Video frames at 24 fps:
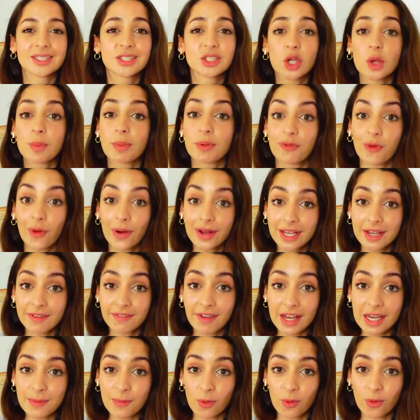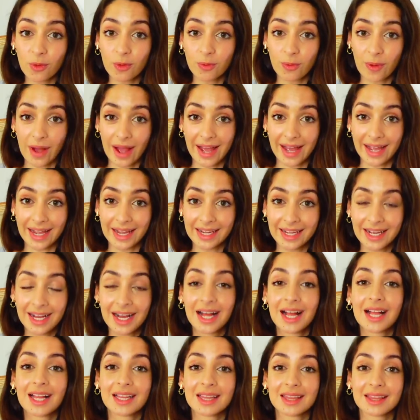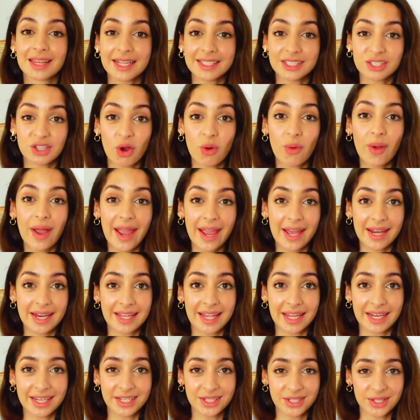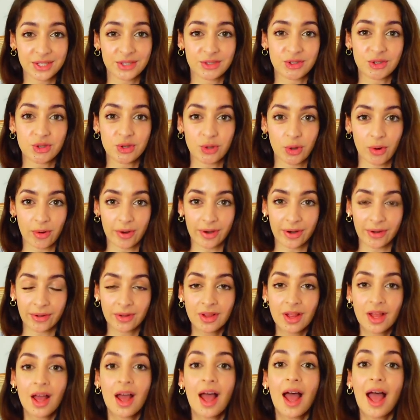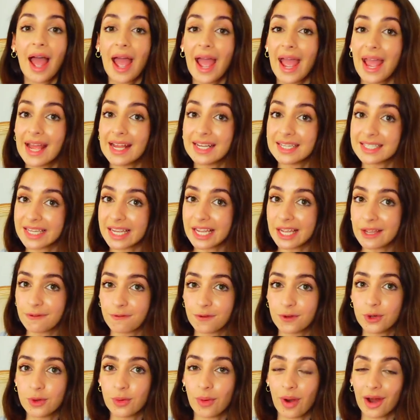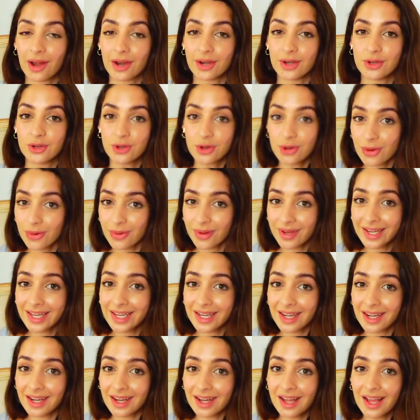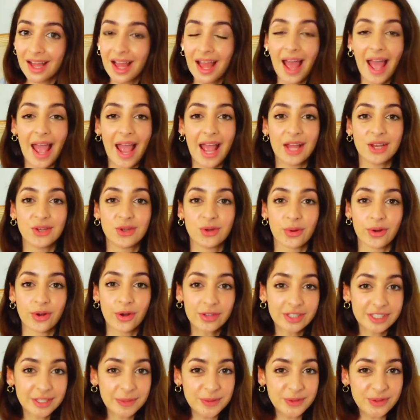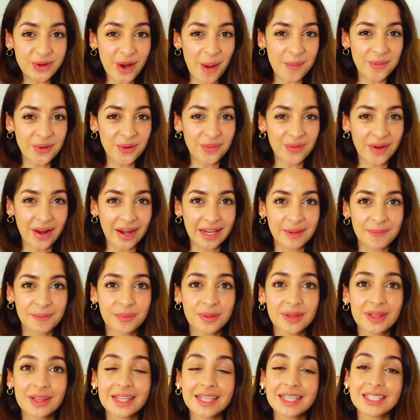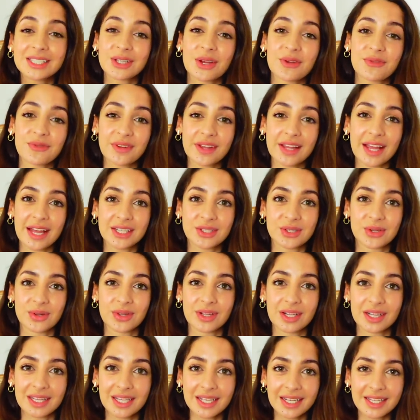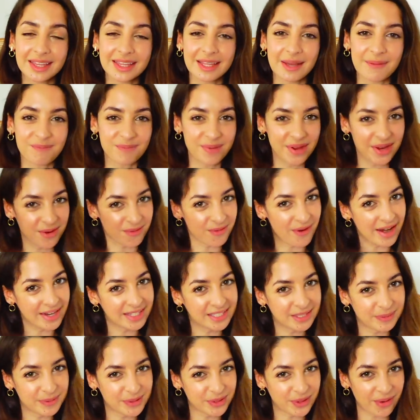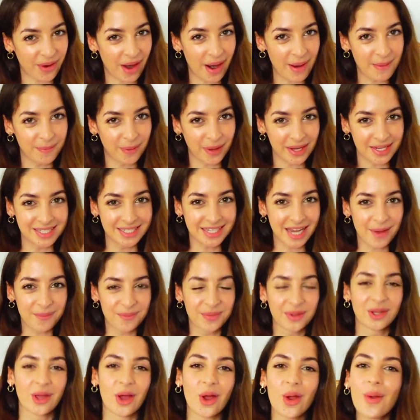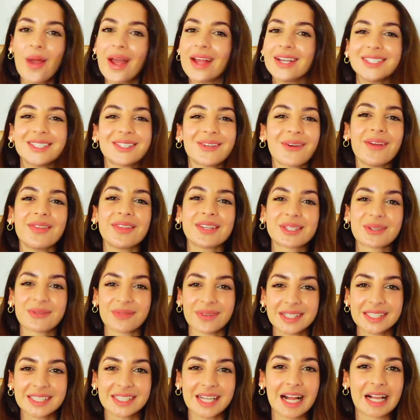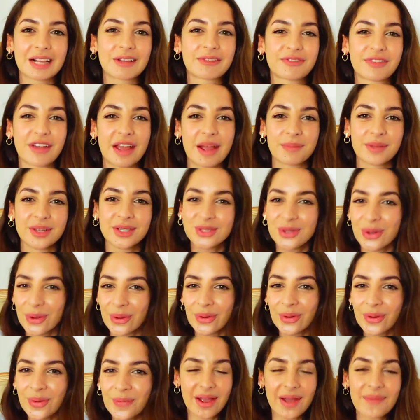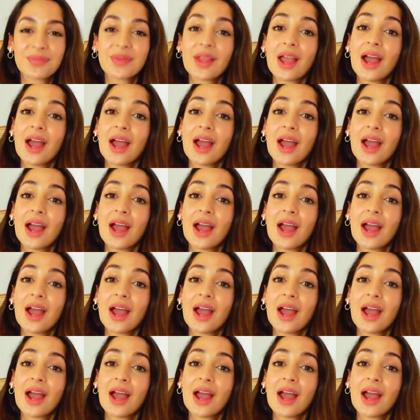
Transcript: So before I give any more away, let's go ahead and get into the tutorial. And if you are new here and you are not subscribed already, please don't forget to click that big red subscribe button down below and join this Restyle family too.